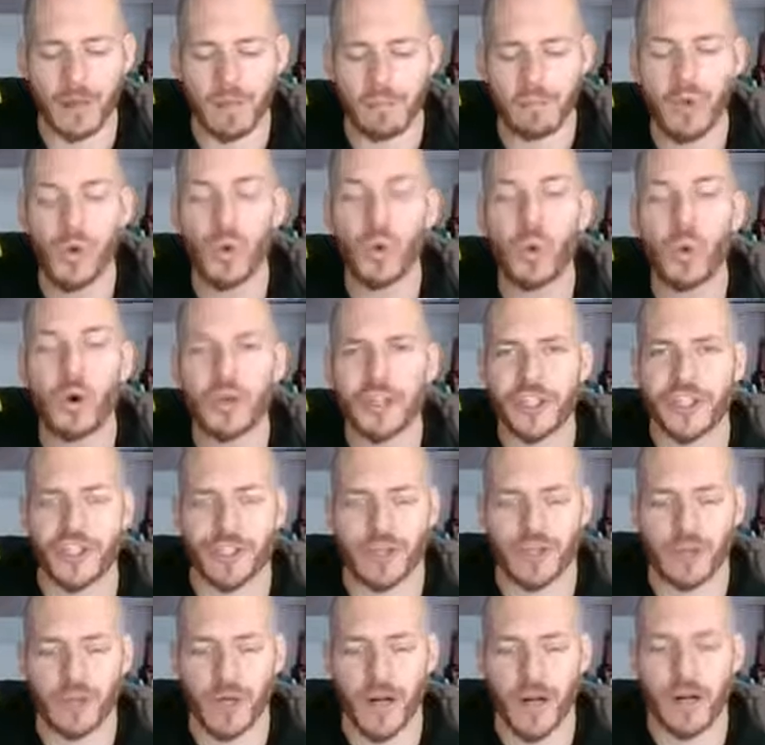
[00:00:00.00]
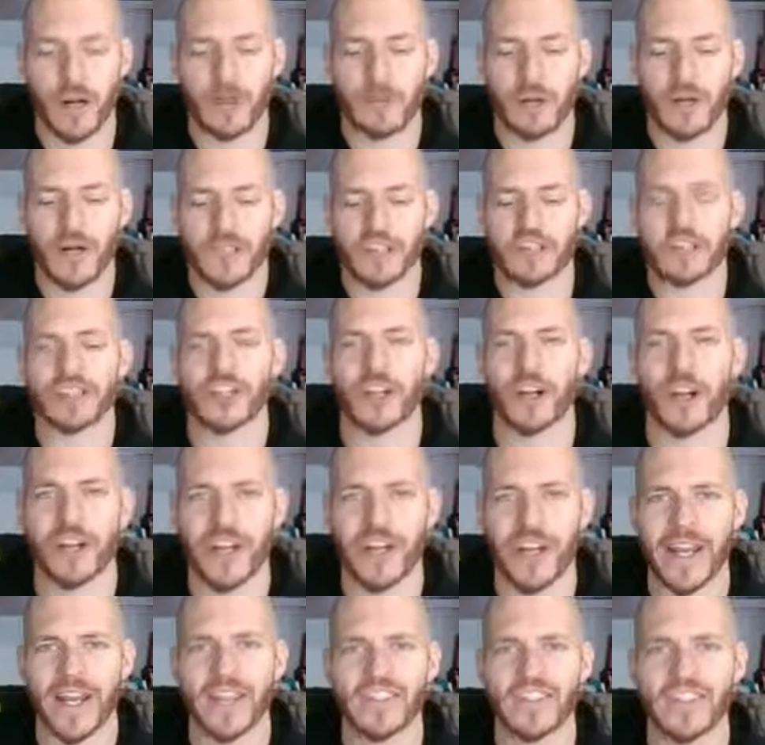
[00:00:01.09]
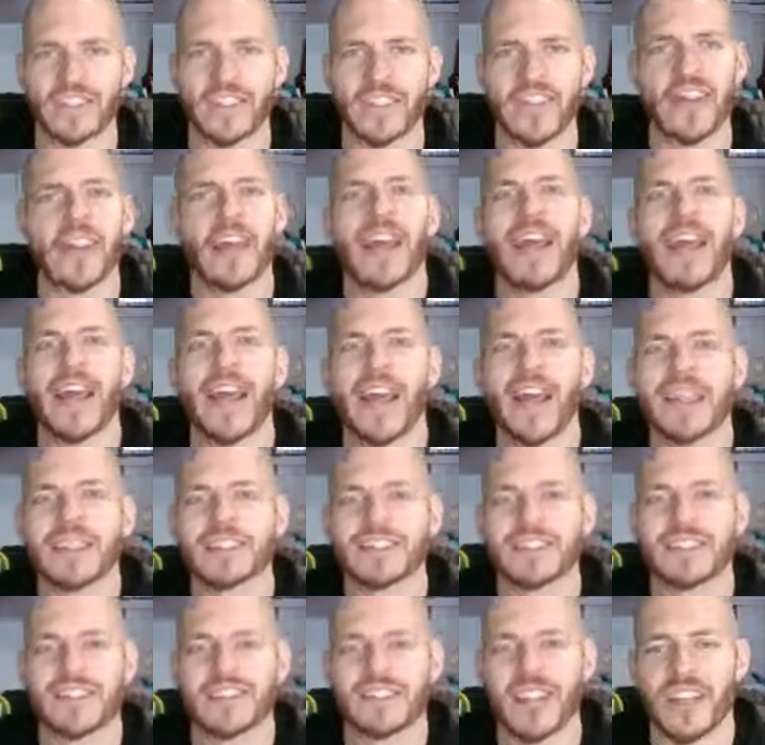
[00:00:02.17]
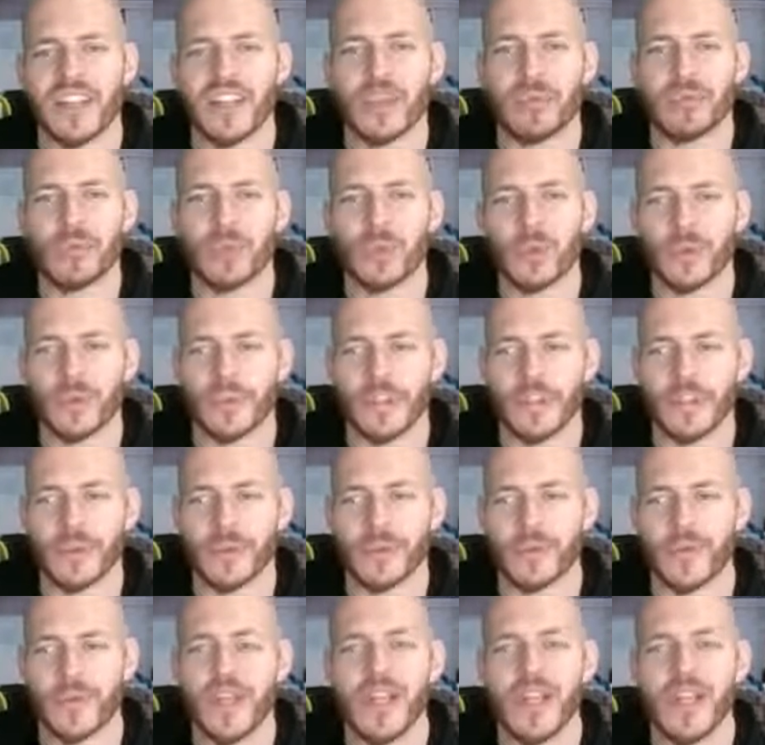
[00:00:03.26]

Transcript: pool cue up into her nest and sits on the pool cue.